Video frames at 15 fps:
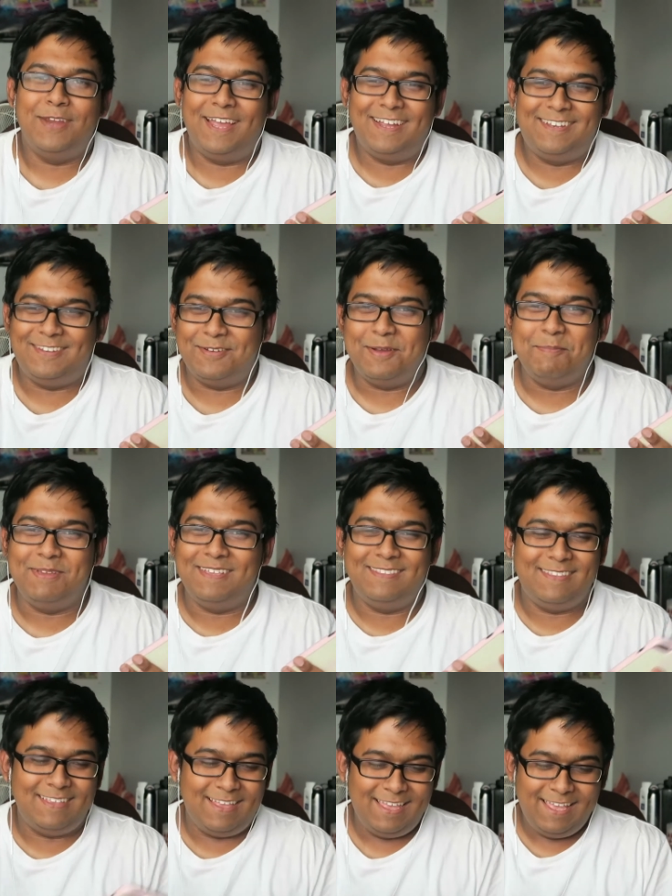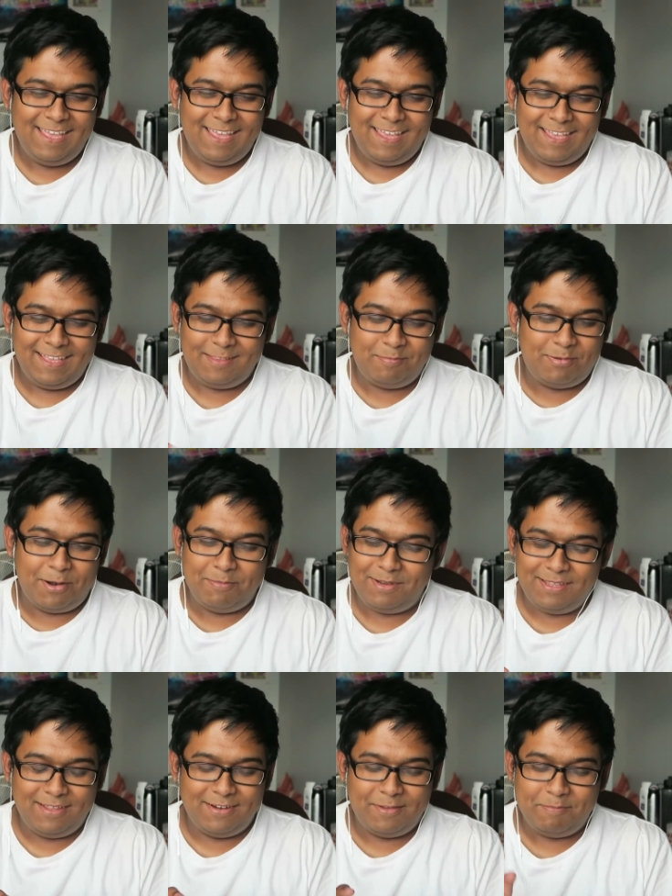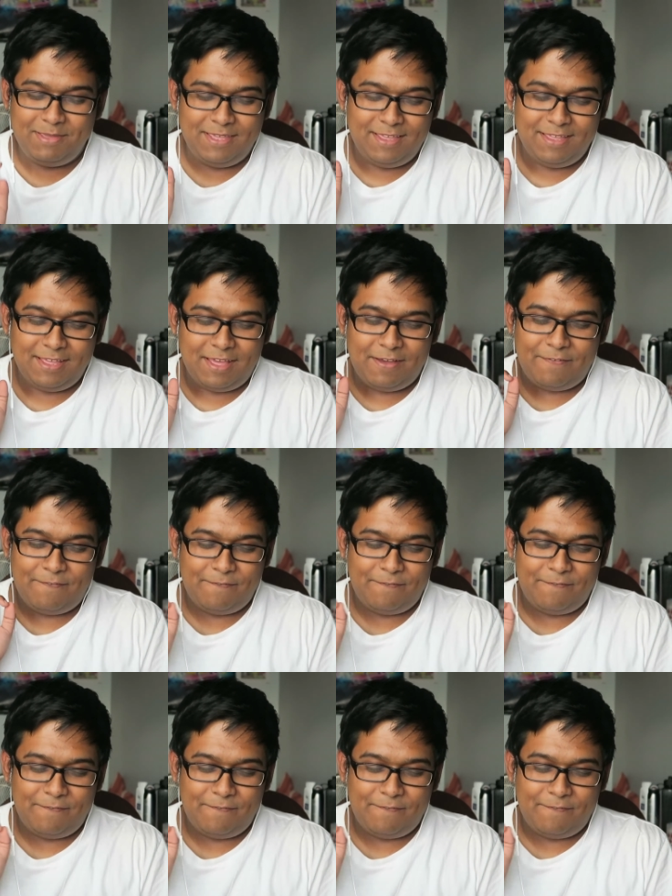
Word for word: react to it because it's probably going to be